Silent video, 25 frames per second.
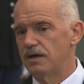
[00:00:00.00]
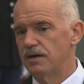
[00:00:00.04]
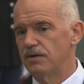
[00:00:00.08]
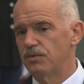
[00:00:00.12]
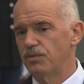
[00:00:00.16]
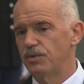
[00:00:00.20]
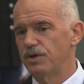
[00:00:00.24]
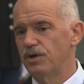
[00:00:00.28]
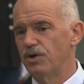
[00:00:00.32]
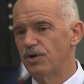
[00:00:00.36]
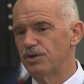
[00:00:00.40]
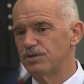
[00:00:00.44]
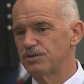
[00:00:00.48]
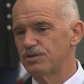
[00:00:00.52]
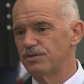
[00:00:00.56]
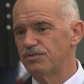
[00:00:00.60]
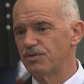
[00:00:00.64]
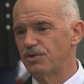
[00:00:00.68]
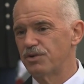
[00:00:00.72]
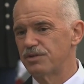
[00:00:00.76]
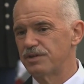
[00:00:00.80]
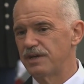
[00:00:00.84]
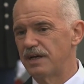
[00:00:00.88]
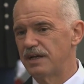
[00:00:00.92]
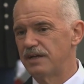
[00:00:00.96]
We also, of
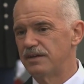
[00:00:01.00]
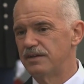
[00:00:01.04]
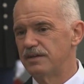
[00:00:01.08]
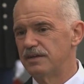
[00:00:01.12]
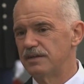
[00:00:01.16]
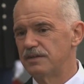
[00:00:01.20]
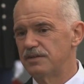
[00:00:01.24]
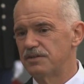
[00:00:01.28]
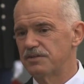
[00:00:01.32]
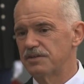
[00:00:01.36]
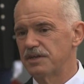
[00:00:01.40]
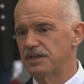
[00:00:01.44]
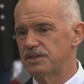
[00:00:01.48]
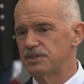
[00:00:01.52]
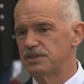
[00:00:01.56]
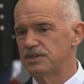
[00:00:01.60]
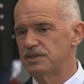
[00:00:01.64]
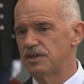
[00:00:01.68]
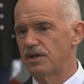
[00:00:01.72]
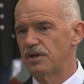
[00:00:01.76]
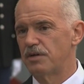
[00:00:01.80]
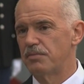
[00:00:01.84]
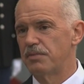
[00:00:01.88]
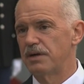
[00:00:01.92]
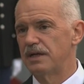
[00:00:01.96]
course, had discussions
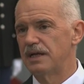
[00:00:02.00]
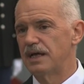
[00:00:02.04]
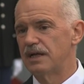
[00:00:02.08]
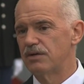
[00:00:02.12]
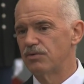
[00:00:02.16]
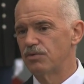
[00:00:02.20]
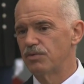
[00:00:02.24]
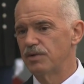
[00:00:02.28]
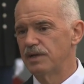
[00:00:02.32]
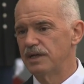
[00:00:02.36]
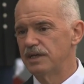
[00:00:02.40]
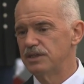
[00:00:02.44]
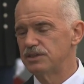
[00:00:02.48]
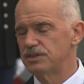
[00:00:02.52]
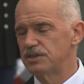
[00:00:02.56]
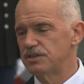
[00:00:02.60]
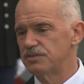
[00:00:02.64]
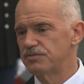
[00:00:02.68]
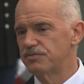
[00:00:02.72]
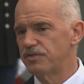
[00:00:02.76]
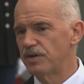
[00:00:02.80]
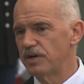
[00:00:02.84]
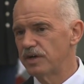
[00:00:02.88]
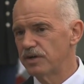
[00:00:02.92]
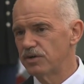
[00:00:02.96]
on our bilateral relations,
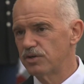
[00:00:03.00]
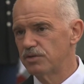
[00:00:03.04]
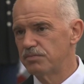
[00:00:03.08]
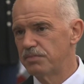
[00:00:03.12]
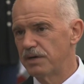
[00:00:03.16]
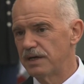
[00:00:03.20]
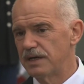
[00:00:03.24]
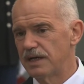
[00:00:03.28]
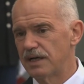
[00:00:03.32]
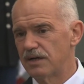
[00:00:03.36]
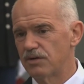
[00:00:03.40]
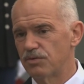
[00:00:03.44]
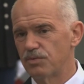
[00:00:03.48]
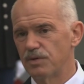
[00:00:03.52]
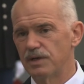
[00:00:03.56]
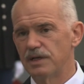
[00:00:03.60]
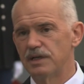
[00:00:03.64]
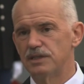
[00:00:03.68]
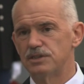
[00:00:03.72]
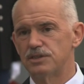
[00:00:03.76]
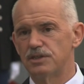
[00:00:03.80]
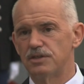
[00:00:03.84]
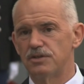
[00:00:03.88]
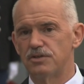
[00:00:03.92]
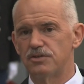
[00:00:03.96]
very good bilateral
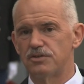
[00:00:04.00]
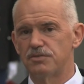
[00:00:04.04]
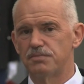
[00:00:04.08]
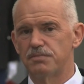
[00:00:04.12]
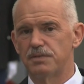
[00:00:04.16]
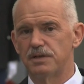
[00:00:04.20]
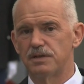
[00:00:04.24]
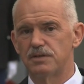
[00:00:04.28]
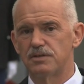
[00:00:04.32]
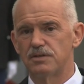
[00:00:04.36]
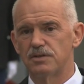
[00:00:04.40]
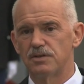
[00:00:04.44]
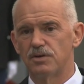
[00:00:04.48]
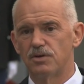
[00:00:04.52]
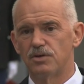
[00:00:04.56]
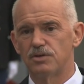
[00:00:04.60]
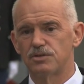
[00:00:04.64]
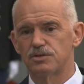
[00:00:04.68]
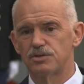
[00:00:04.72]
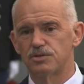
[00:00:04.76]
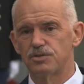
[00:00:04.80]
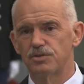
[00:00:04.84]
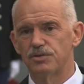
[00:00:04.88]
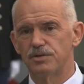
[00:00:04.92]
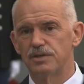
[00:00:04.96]
relations, but
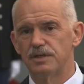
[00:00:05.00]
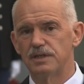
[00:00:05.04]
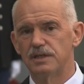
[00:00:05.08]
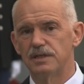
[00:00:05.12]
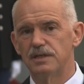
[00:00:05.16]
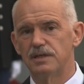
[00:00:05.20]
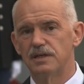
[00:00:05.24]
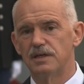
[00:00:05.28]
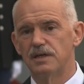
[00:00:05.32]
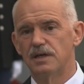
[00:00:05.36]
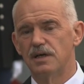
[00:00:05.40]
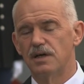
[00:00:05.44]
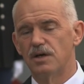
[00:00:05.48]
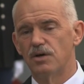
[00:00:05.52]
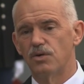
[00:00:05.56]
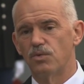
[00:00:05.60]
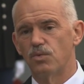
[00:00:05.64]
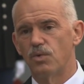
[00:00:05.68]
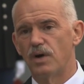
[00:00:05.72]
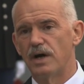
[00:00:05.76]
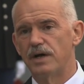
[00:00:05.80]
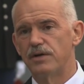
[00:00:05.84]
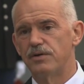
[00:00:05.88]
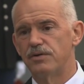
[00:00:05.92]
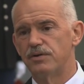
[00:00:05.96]
also the
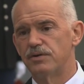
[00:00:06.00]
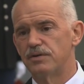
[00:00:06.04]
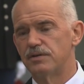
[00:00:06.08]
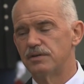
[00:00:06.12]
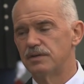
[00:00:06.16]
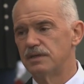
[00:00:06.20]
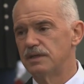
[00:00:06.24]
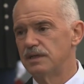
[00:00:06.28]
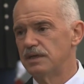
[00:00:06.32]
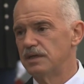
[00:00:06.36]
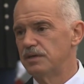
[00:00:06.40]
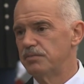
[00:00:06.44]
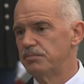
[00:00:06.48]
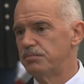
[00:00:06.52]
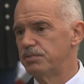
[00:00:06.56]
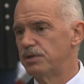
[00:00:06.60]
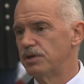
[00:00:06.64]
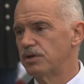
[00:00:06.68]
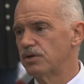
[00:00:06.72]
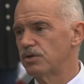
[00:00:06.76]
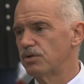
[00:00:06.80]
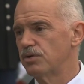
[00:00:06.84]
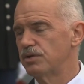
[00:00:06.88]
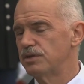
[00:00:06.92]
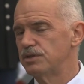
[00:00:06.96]
wider
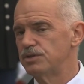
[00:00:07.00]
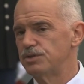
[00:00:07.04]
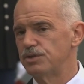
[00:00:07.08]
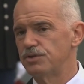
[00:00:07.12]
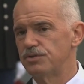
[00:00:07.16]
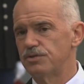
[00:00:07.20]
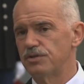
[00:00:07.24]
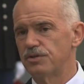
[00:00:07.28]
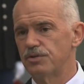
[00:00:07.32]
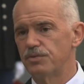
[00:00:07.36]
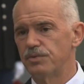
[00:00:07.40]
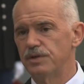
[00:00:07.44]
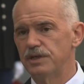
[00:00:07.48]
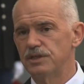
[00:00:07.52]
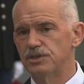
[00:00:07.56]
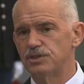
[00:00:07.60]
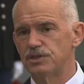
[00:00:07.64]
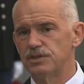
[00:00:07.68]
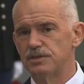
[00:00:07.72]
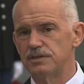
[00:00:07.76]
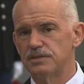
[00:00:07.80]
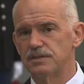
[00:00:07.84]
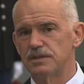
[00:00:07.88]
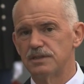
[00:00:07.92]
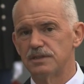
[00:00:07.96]
political issues in the
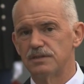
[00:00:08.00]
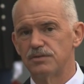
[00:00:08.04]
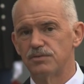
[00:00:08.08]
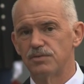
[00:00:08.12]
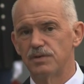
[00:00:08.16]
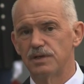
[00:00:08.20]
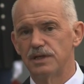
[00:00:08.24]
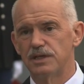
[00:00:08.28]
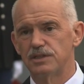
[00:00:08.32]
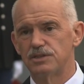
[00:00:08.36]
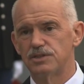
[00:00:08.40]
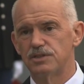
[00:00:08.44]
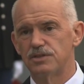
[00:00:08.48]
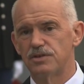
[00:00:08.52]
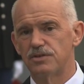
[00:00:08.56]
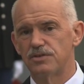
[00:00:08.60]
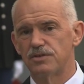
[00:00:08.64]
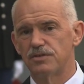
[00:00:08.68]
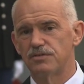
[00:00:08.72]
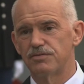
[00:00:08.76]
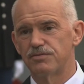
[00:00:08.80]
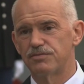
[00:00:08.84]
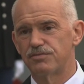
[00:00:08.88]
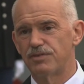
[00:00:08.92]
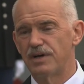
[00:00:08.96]
region, relations
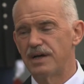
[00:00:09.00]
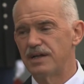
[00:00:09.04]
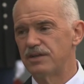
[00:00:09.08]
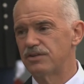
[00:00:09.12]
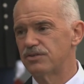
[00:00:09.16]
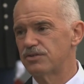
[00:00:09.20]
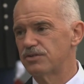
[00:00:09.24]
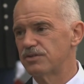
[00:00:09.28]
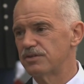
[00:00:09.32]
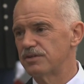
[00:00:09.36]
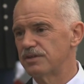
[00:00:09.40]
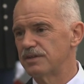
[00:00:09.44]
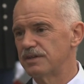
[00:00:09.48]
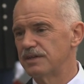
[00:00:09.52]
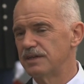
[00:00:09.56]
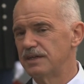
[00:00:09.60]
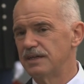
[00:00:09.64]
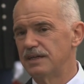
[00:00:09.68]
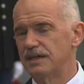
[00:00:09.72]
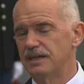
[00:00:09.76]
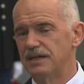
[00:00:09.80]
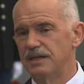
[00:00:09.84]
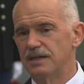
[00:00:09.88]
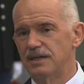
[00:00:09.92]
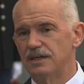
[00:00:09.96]
of France
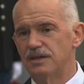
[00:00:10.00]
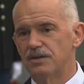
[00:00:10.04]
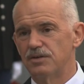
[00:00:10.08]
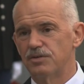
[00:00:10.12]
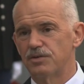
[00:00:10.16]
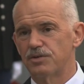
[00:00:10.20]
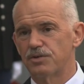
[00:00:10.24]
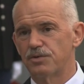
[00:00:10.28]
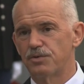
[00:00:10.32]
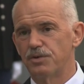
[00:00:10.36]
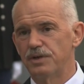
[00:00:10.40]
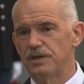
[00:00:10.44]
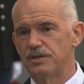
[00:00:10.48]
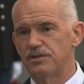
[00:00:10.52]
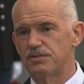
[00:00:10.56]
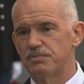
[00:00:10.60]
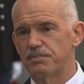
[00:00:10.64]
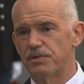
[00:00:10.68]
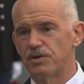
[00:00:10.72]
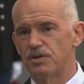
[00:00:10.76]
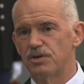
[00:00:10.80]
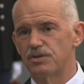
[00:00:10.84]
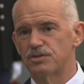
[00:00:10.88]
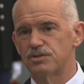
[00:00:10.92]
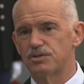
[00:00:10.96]
with Greece,
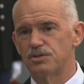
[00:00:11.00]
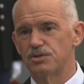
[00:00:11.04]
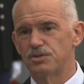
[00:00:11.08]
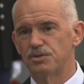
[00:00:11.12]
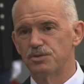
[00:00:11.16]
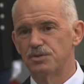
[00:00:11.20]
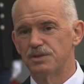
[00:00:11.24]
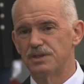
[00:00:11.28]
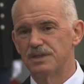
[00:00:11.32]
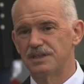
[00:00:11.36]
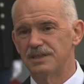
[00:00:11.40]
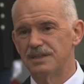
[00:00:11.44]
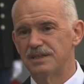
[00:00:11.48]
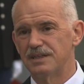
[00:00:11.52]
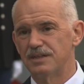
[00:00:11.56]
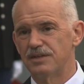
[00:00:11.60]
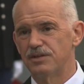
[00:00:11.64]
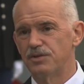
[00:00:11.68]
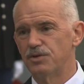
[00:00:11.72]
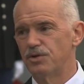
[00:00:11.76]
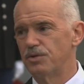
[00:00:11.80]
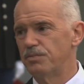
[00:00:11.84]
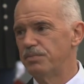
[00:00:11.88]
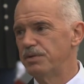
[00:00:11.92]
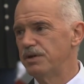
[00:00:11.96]
but also the
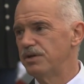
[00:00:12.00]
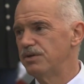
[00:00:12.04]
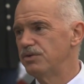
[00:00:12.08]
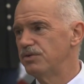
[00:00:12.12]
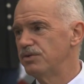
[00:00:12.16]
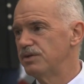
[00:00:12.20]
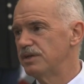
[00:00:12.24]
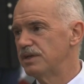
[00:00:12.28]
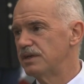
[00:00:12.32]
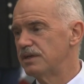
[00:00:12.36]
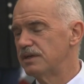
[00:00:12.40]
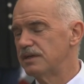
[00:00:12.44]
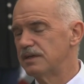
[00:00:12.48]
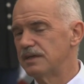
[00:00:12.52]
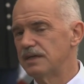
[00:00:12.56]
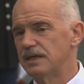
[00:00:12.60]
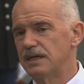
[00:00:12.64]
European Union